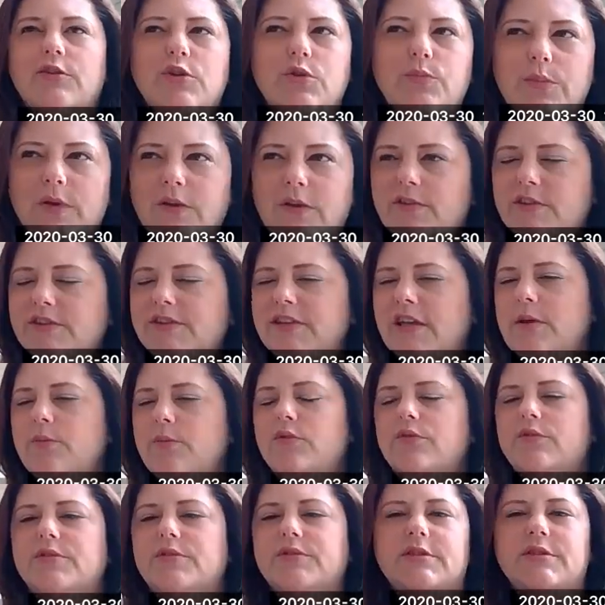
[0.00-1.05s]
and how to do pivot
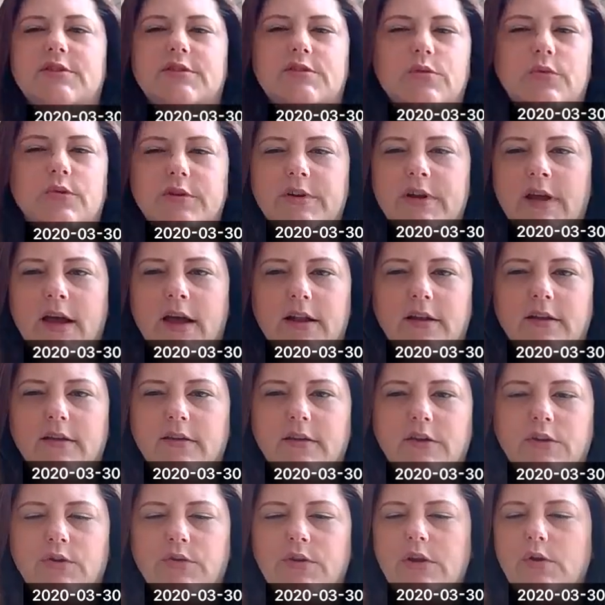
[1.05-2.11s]
tables and sort
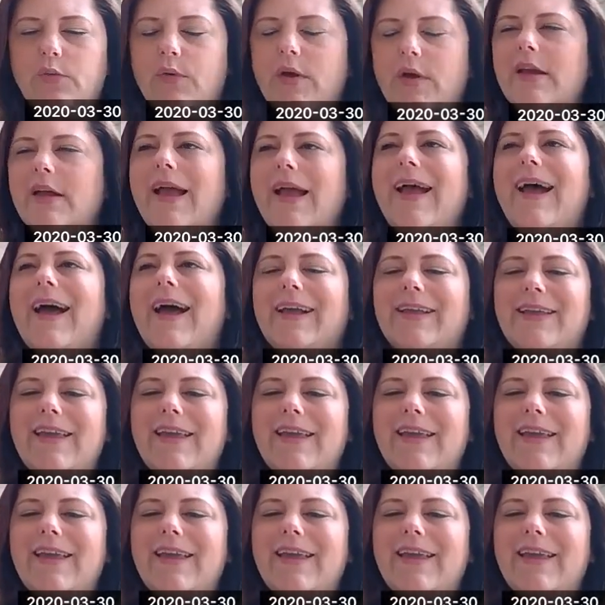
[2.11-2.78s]
data in a unique way.